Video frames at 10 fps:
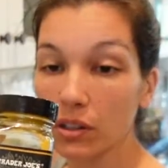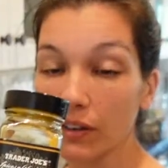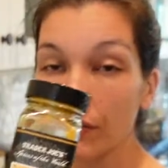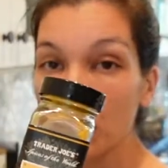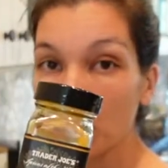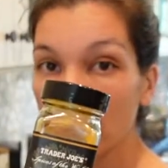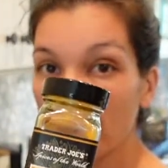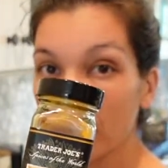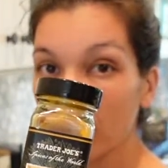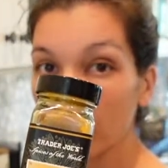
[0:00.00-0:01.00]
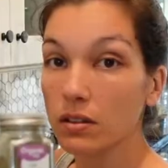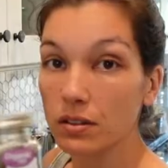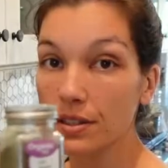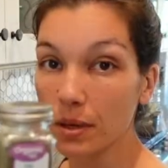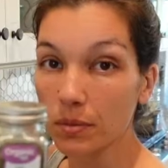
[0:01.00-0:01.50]
of turmeric,
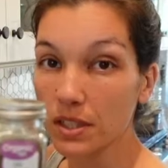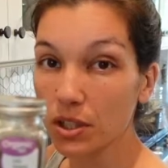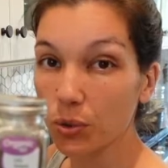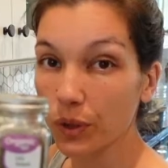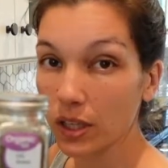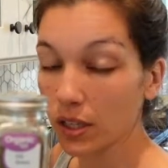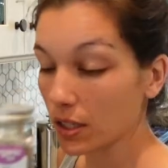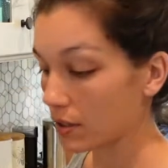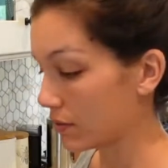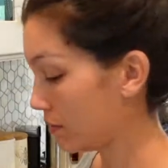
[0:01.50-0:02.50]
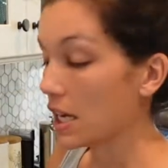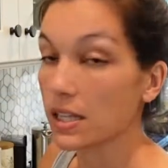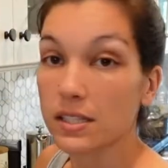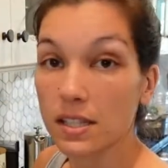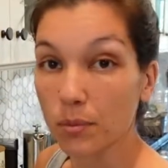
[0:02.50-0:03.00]
some dill weed,
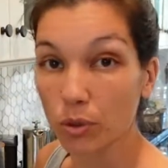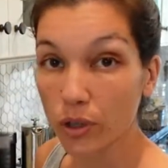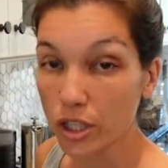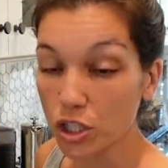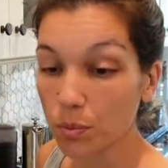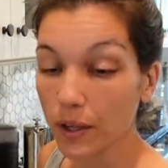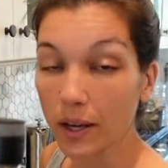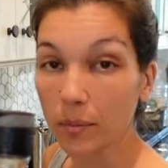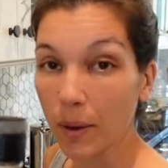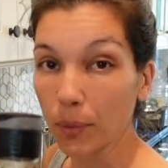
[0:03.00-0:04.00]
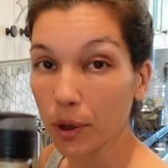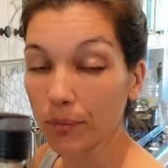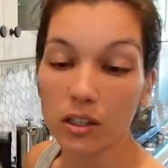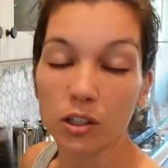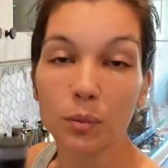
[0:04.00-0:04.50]
and some crushed black pepper. A
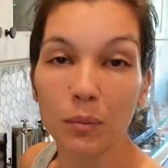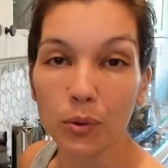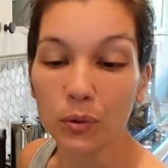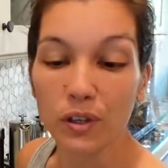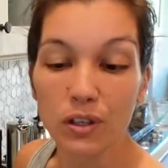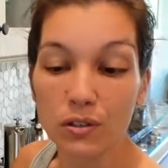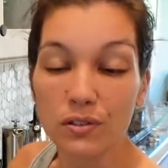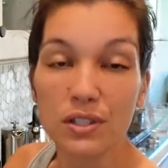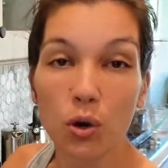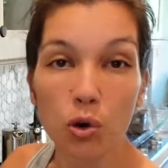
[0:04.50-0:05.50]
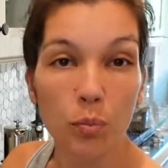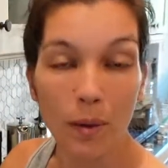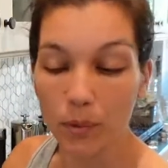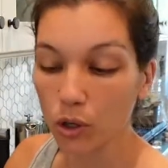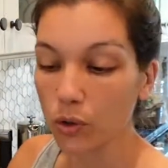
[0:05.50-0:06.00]
lot of people will use whole
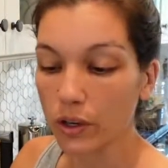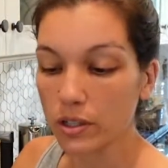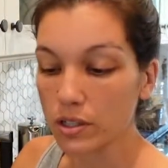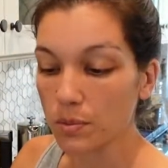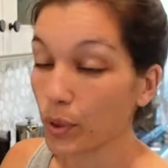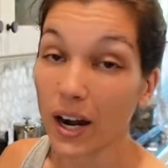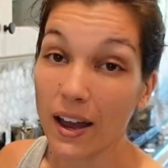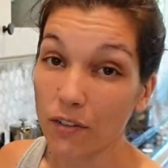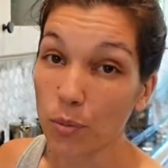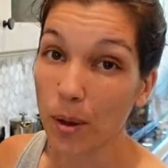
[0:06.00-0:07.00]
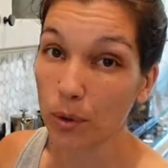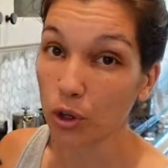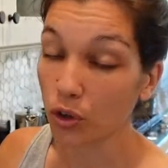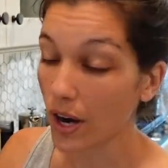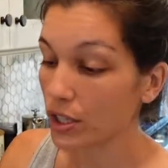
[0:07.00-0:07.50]
peppercorns, but I have a pepper
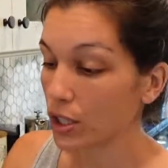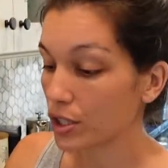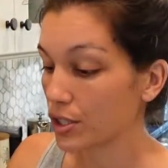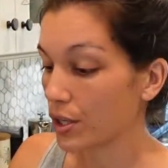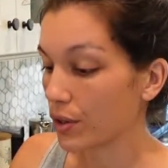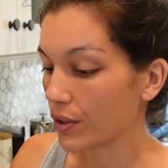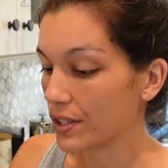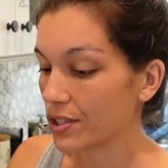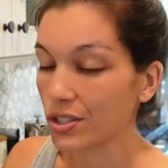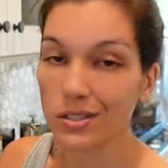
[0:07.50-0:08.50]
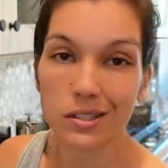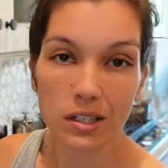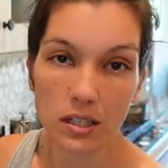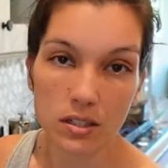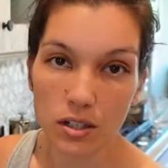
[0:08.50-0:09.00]
grinder, so it's just
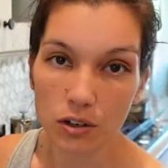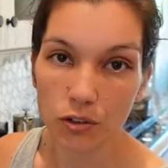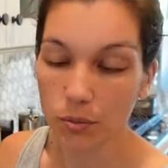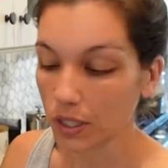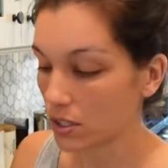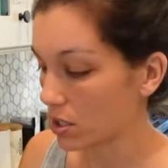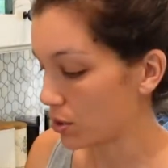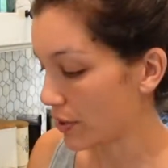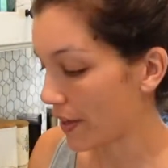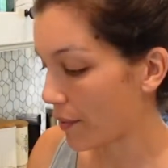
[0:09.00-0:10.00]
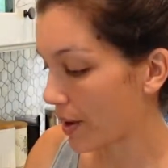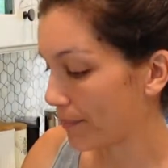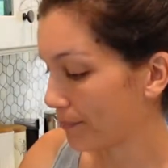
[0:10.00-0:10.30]
easier for me to do it that way.